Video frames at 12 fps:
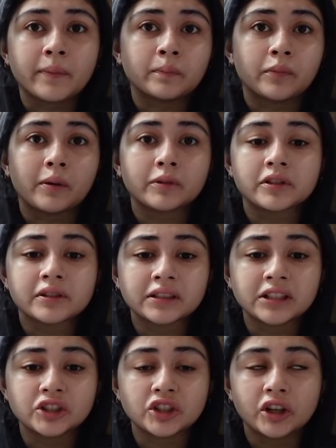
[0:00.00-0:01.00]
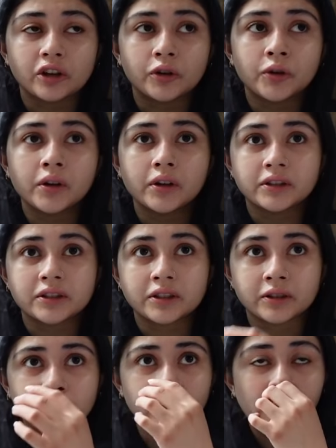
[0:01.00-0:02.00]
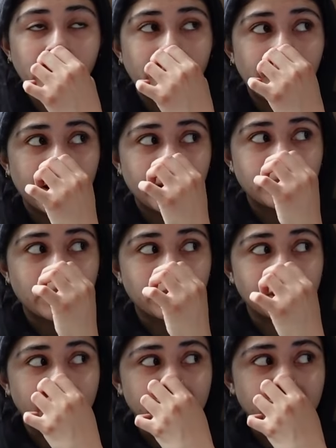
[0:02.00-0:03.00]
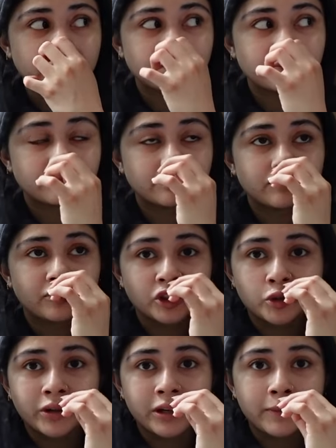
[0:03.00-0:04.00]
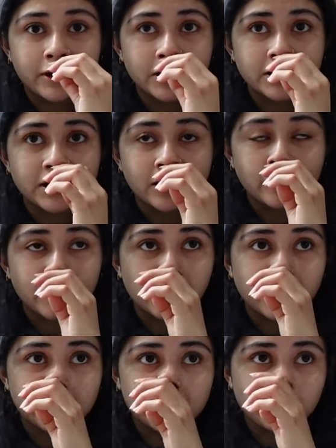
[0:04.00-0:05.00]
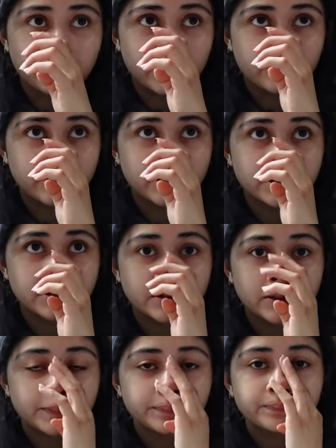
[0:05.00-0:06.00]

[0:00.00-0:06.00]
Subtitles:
I'm probably just gonna chill until maybe like for 20 minutes, then I'm gonna make some breakfast.